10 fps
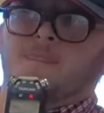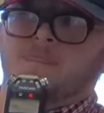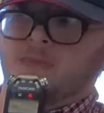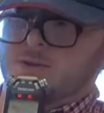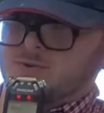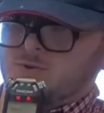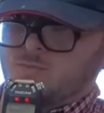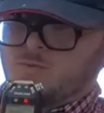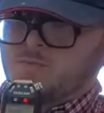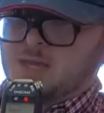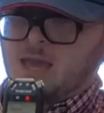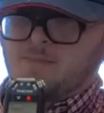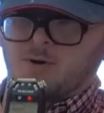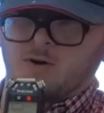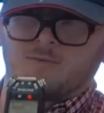this would be a
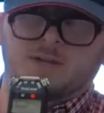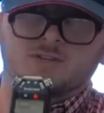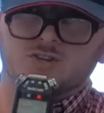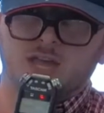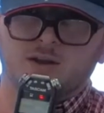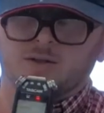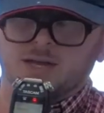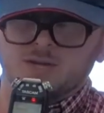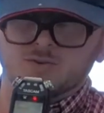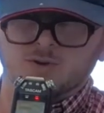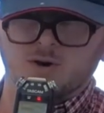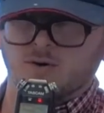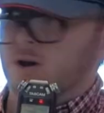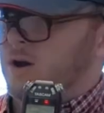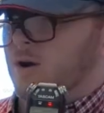perfect channel
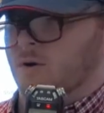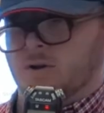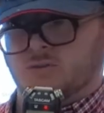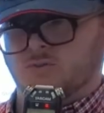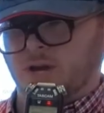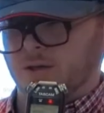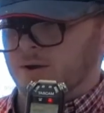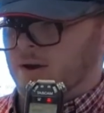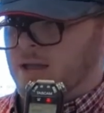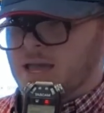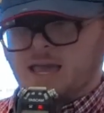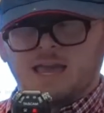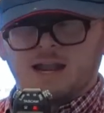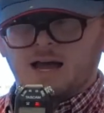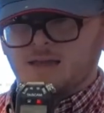intro or a trailer,
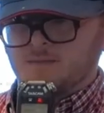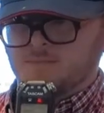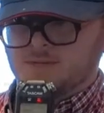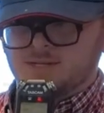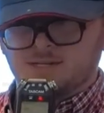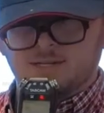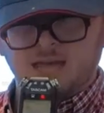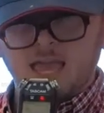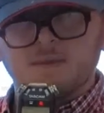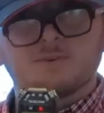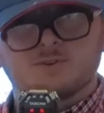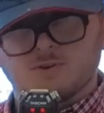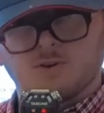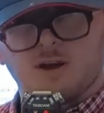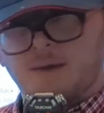and I am damn
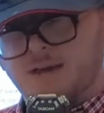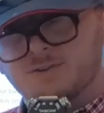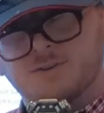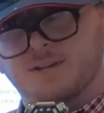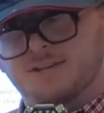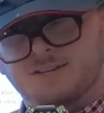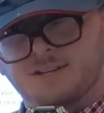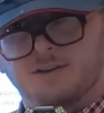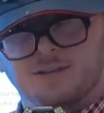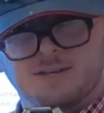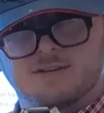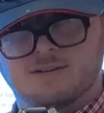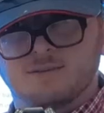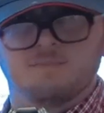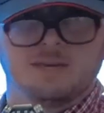sure I'm actually going to steal this
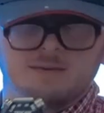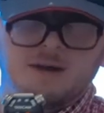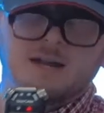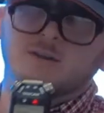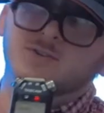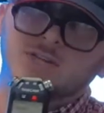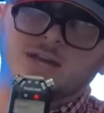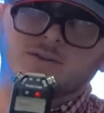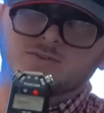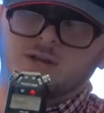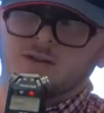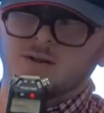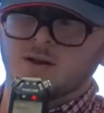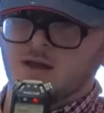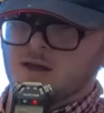to be my new channel
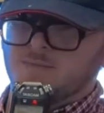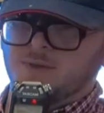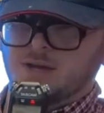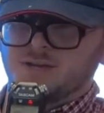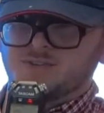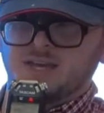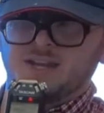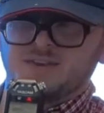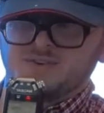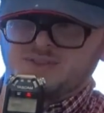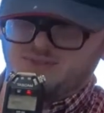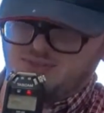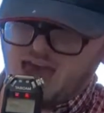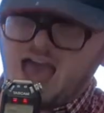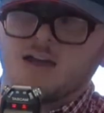trailer because it is
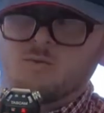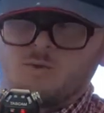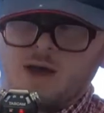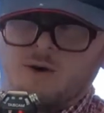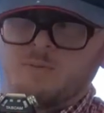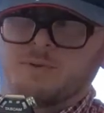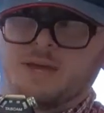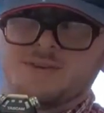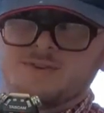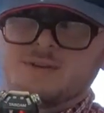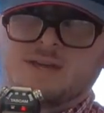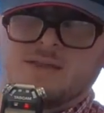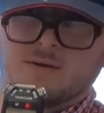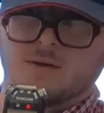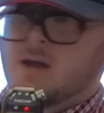that well placed
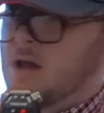together.